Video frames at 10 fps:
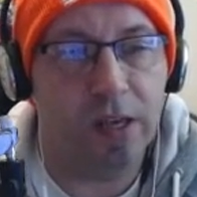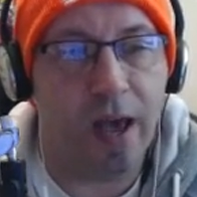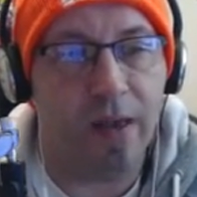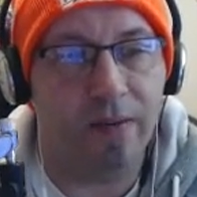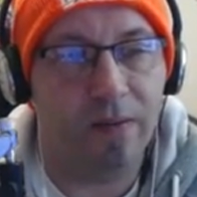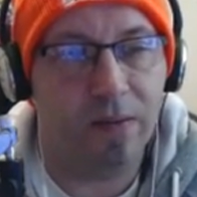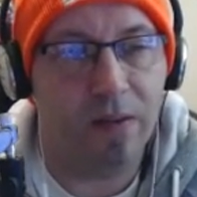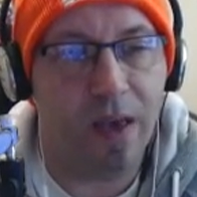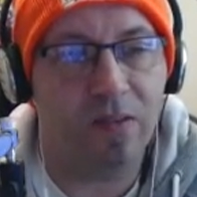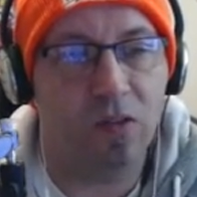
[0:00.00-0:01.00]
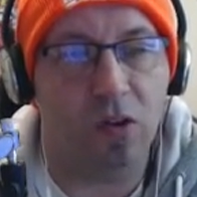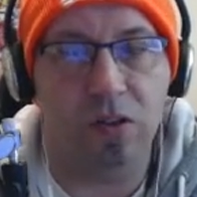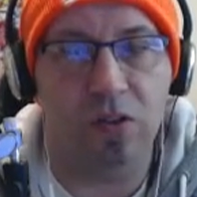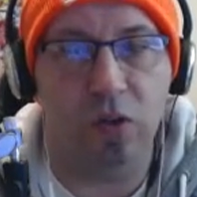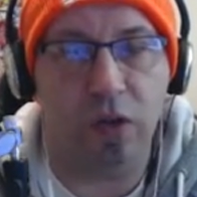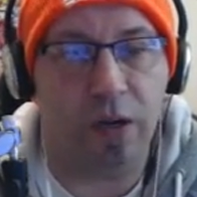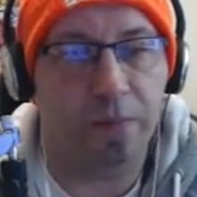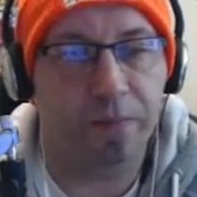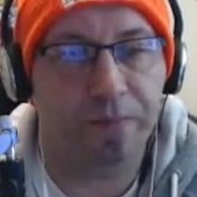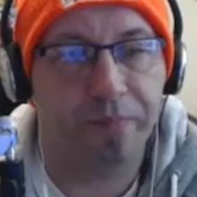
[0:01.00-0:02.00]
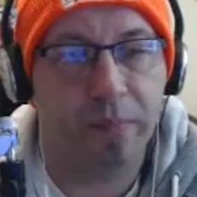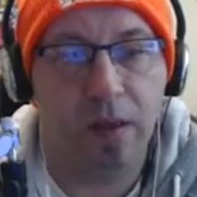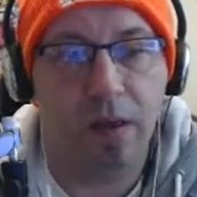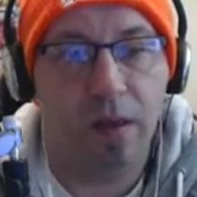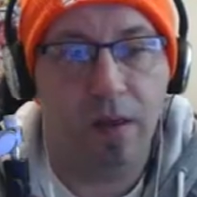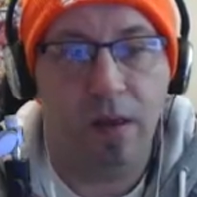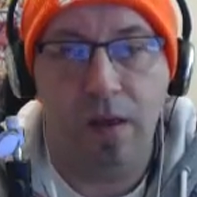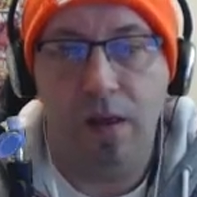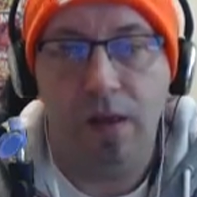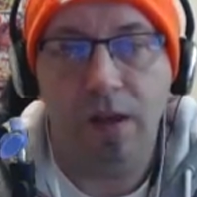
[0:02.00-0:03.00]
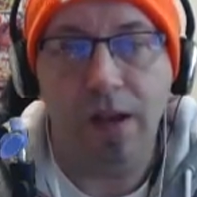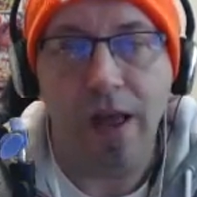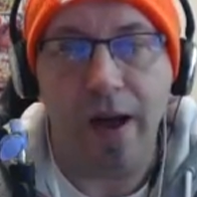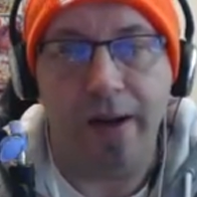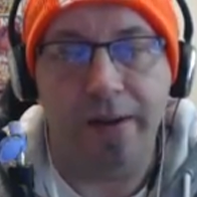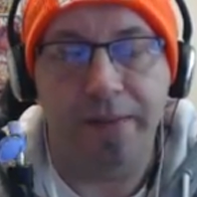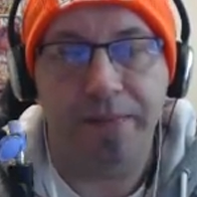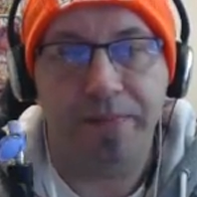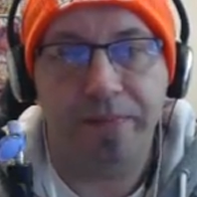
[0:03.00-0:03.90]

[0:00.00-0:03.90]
Yes. Yes, Let's Doctor Zook. Good luck. Process.